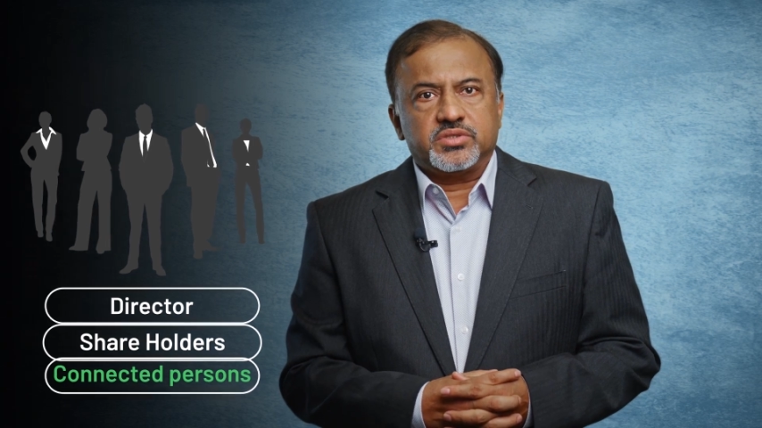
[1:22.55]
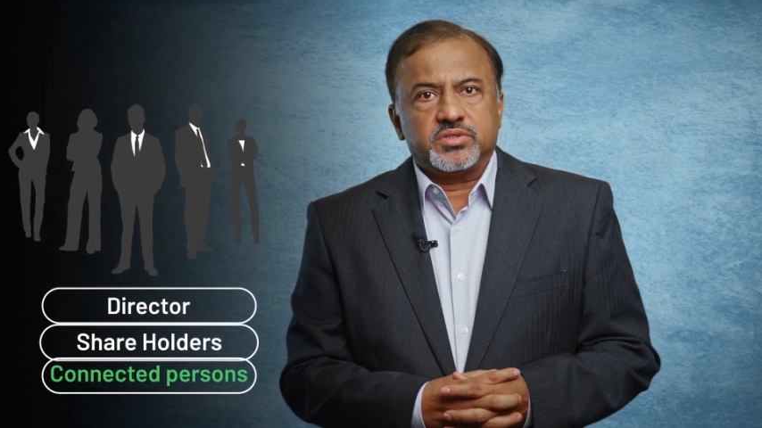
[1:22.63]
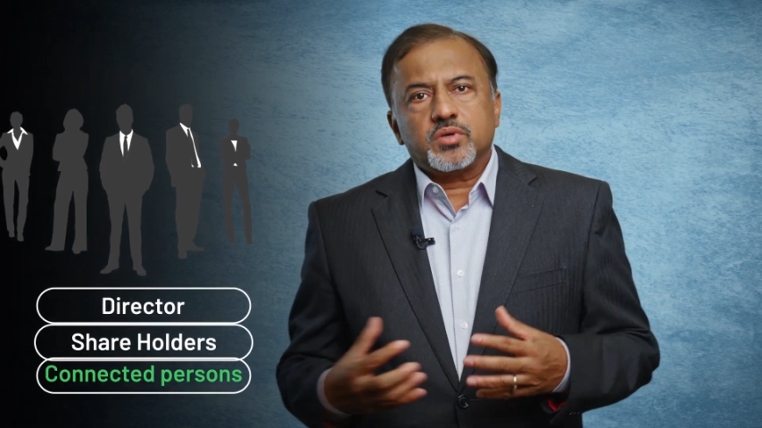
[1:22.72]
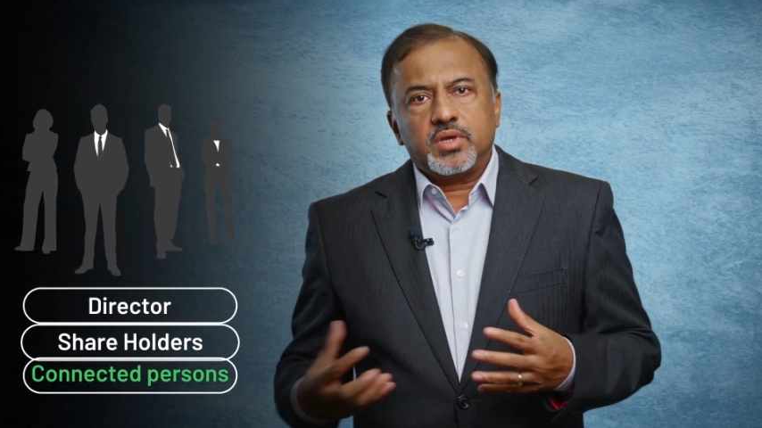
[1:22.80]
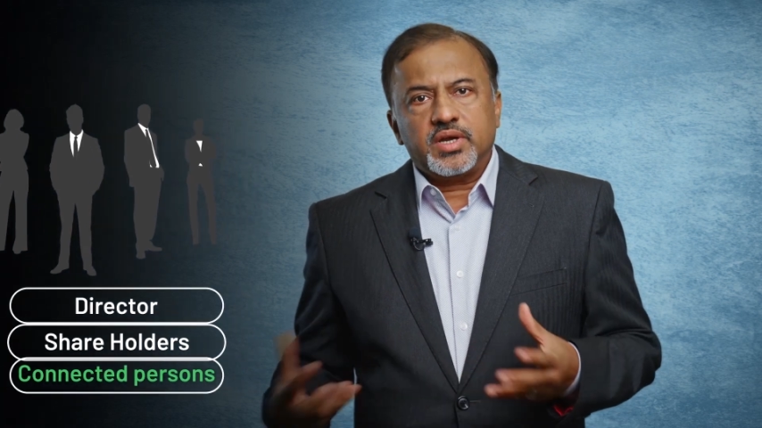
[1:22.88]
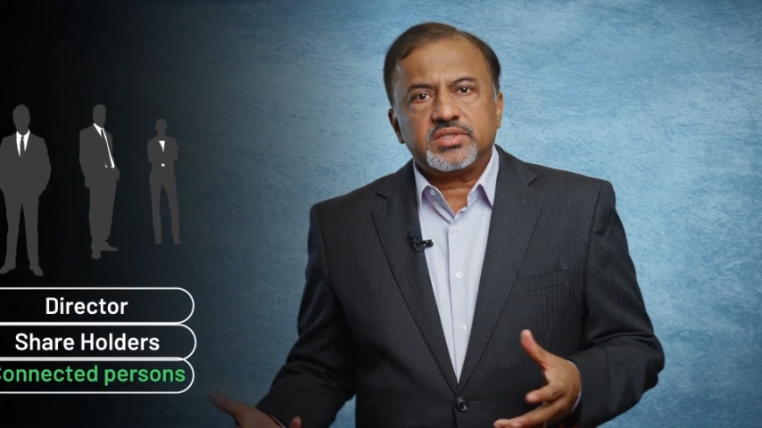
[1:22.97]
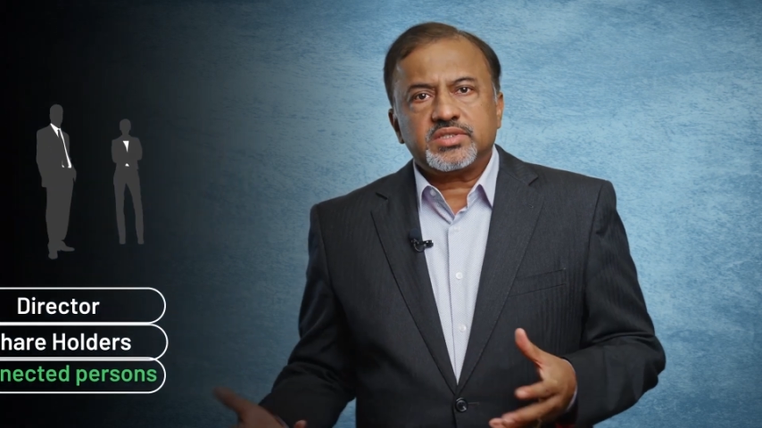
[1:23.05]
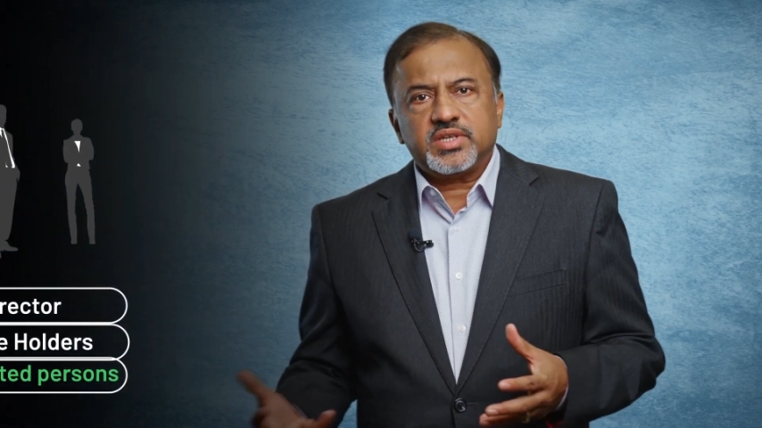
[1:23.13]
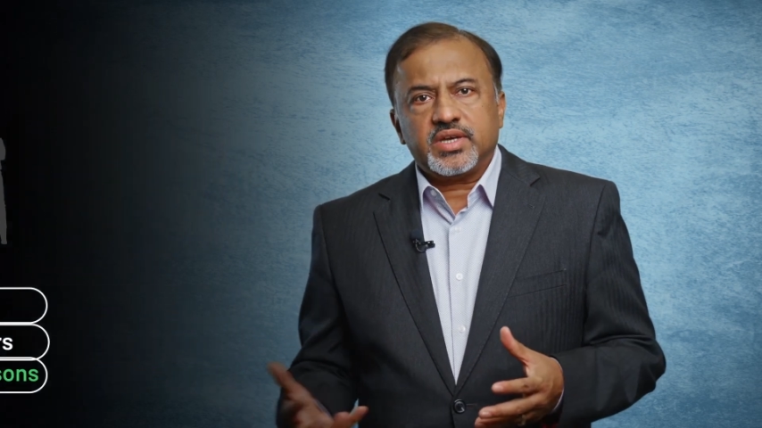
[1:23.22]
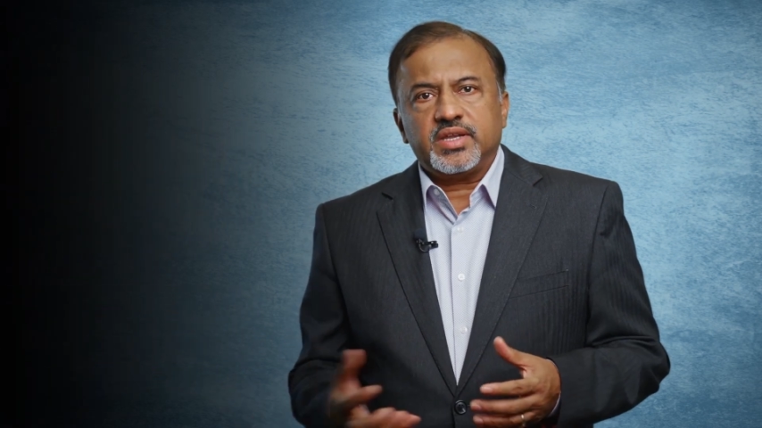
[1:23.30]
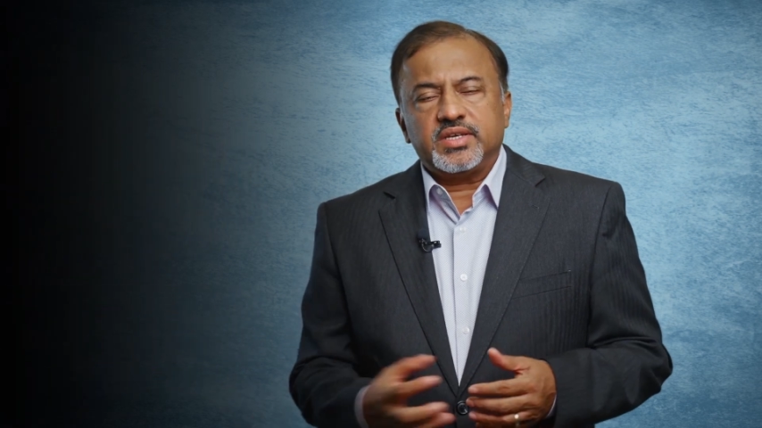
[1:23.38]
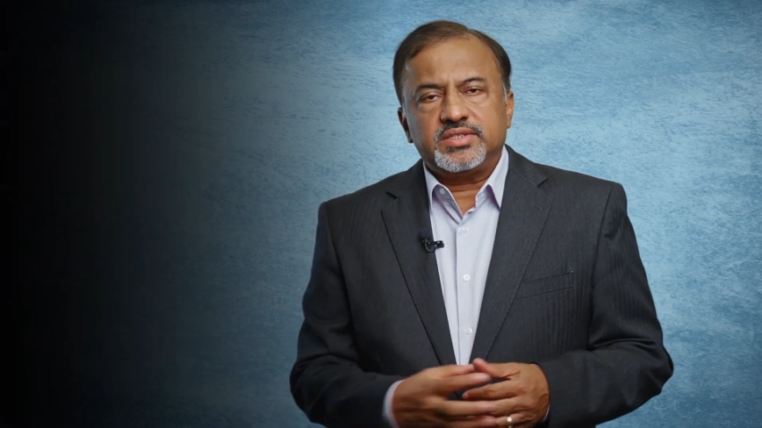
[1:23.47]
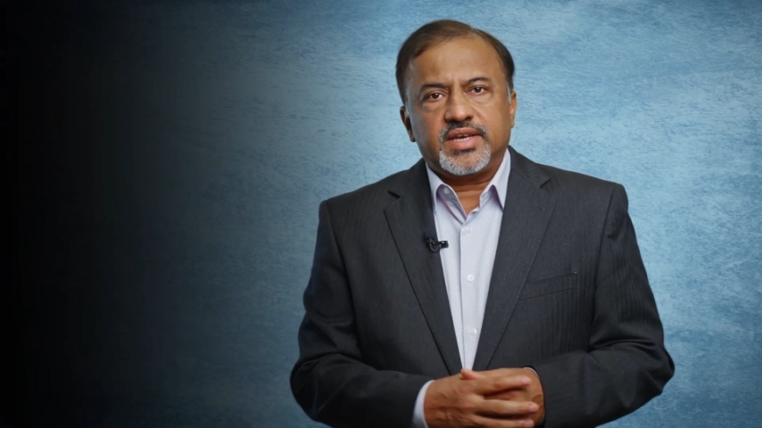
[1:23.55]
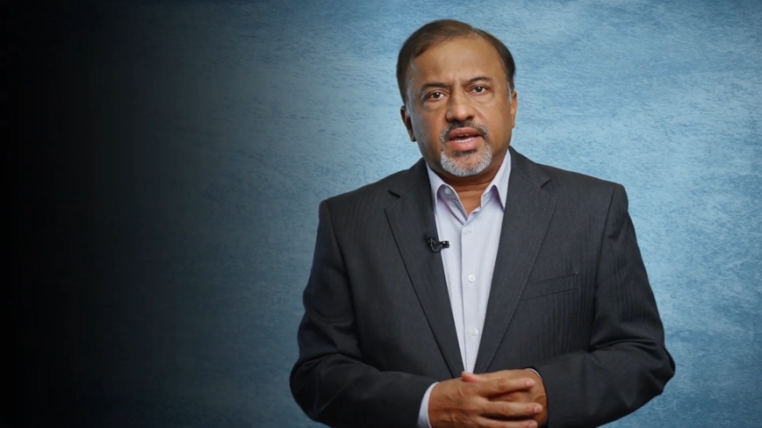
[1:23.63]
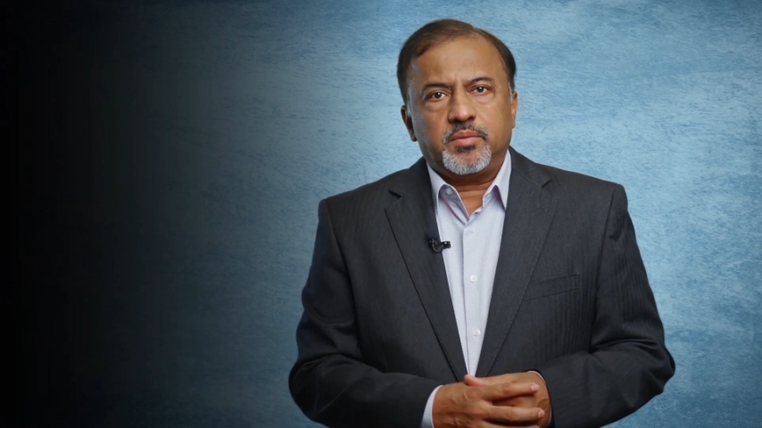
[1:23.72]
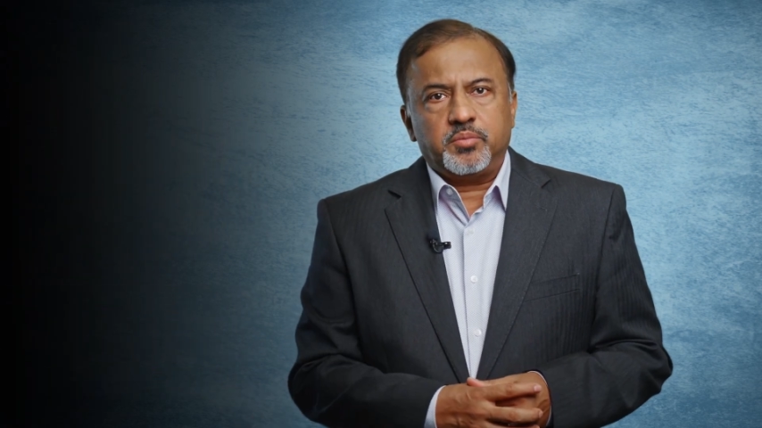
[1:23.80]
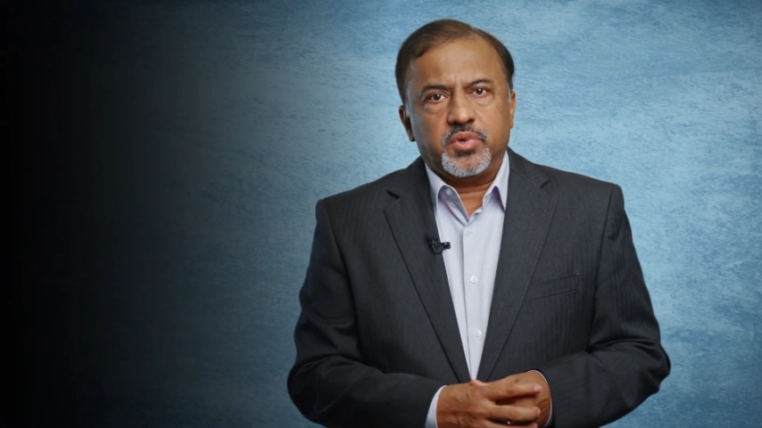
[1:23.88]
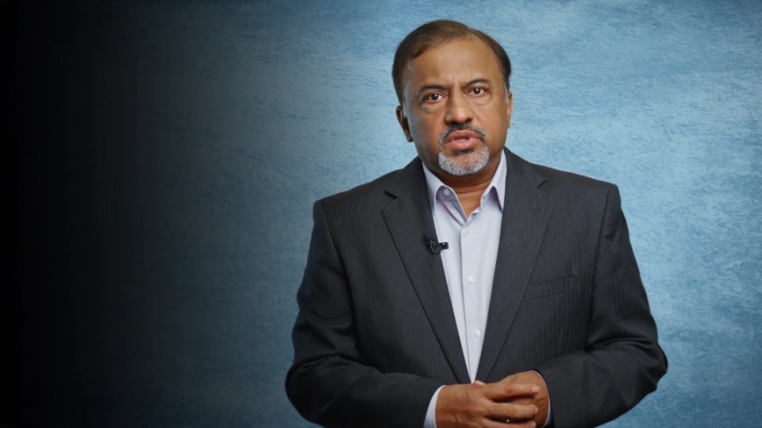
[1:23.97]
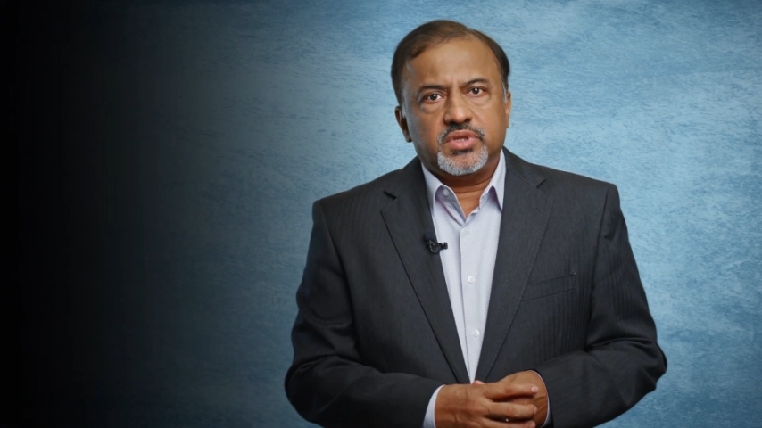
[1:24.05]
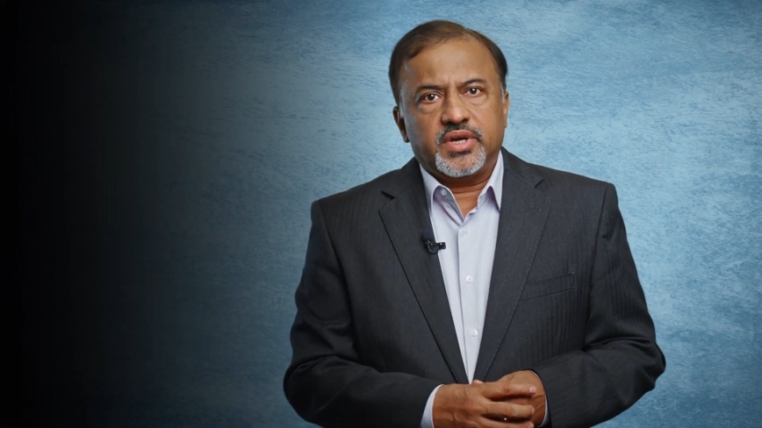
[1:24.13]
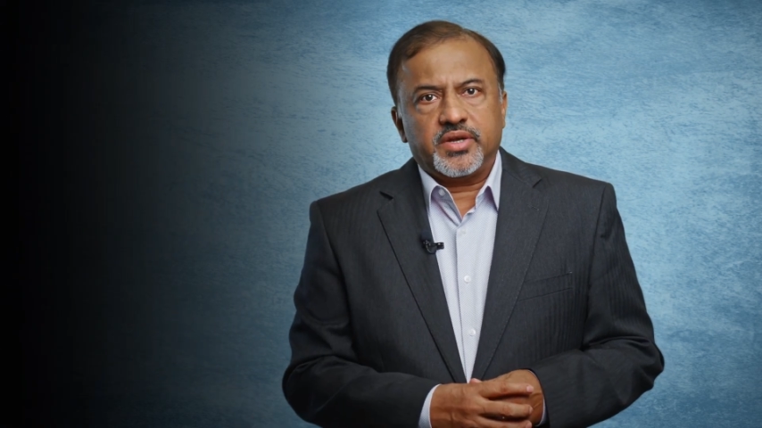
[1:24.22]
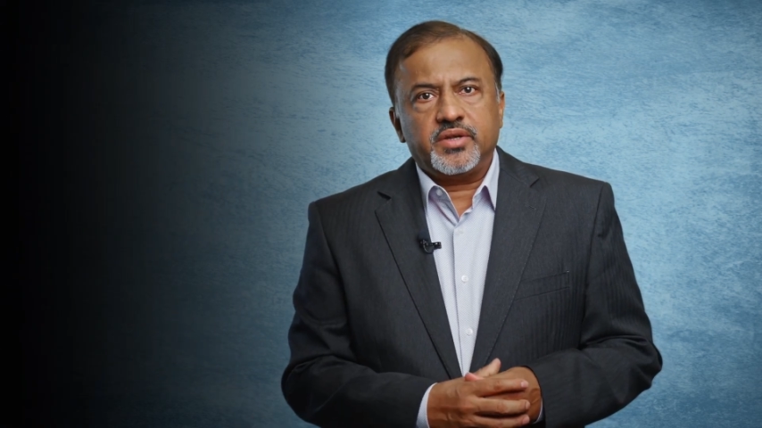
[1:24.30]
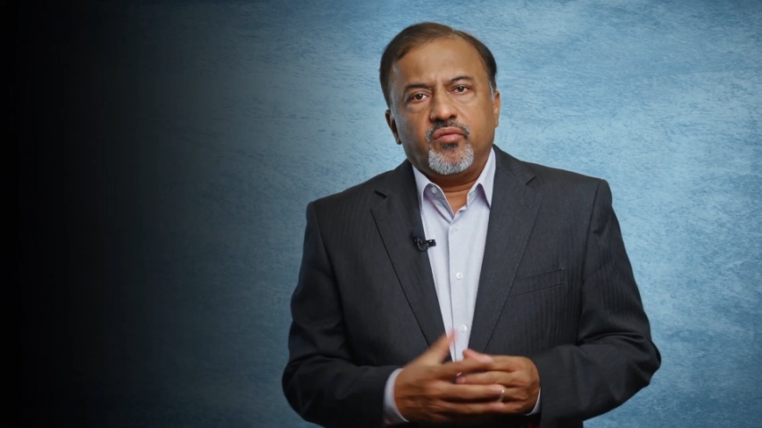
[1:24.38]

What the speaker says: So let us take an example that